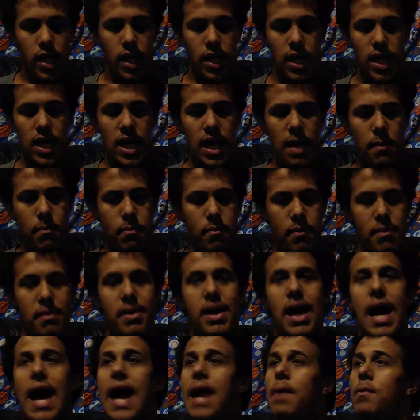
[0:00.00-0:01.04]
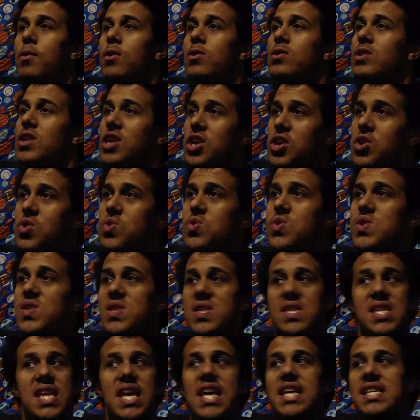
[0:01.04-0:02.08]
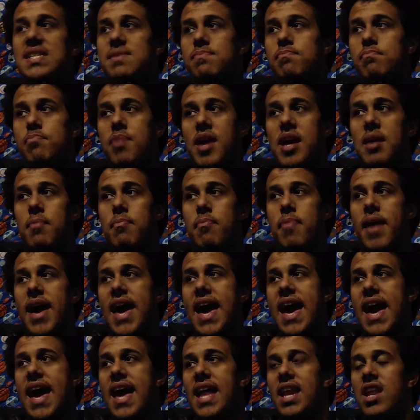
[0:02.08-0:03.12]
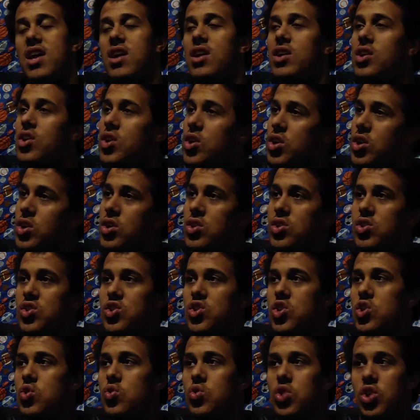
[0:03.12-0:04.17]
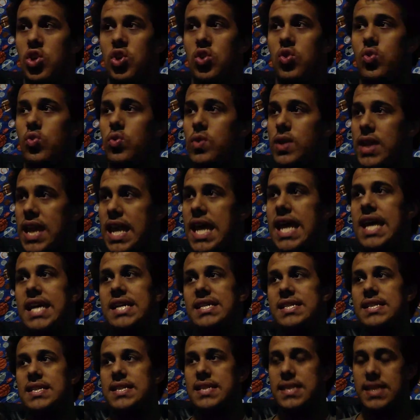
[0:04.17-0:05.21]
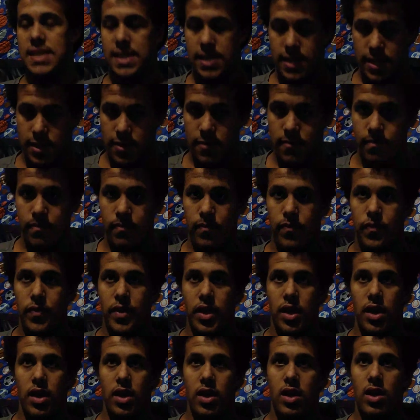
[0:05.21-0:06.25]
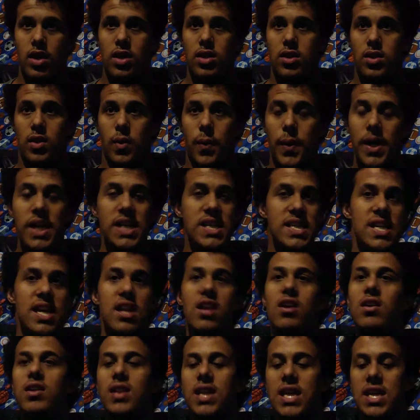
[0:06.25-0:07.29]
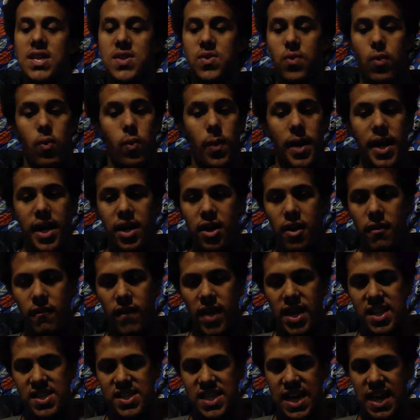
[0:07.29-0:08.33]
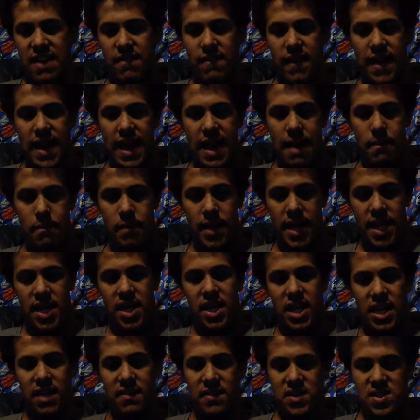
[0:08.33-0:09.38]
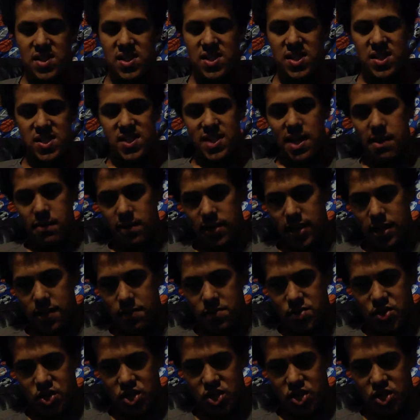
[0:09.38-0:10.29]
Yep, I will use this big bad to do this. The reason all these weird events have happened, even some of them